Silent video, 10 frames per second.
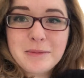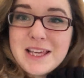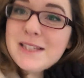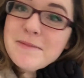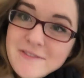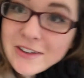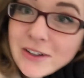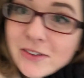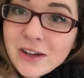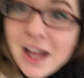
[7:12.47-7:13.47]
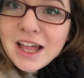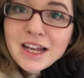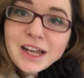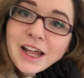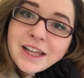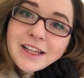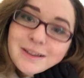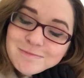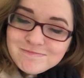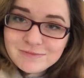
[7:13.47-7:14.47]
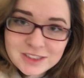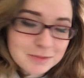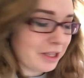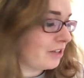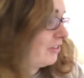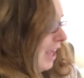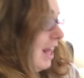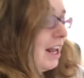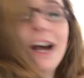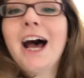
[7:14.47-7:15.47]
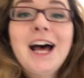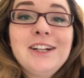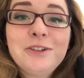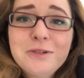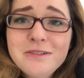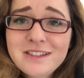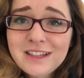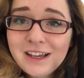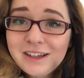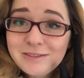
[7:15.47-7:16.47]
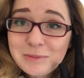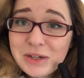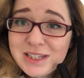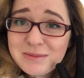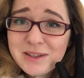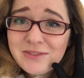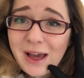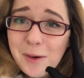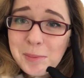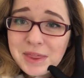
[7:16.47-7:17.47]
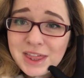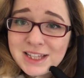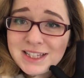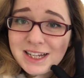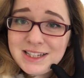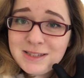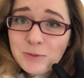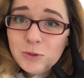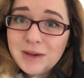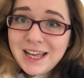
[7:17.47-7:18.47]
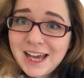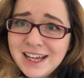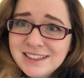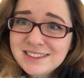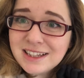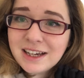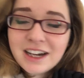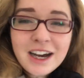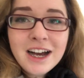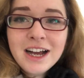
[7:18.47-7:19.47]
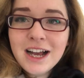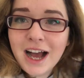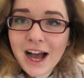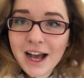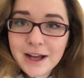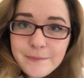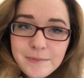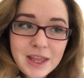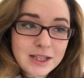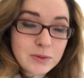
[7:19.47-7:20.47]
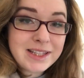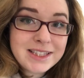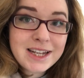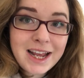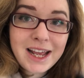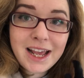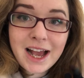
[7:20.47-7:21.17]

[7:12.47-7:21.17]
that makes me feel like some kind of killer, and also reminds me of how pathetically small my hands are. It's Wednesday,